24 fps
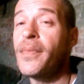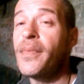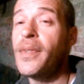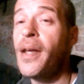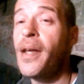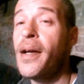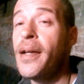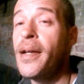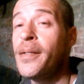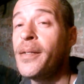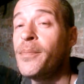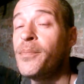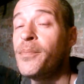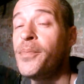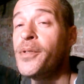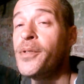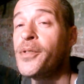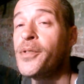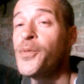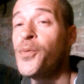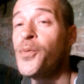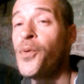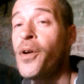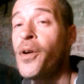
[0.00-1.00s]
I am Bill
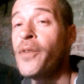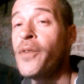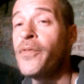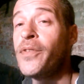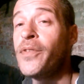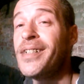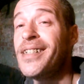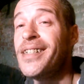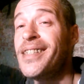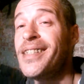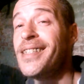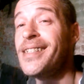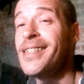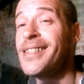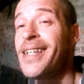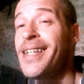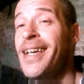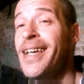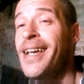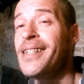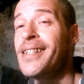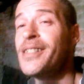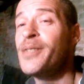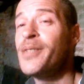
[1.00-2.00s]
Swafford, and this
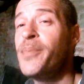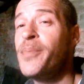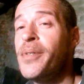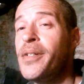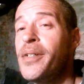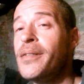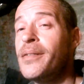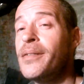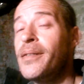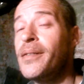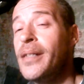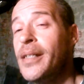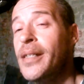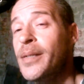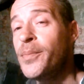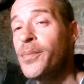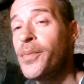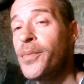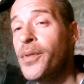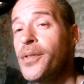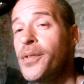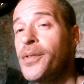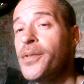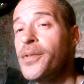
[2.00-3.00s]
has been
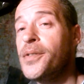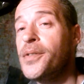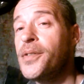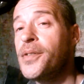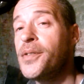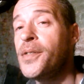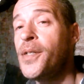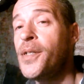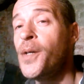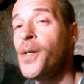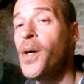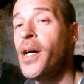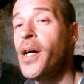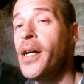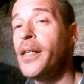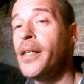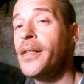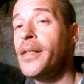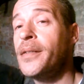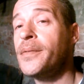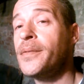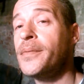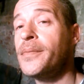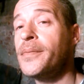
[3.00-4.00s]
Murderers in
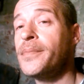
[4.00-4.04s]
Ohio.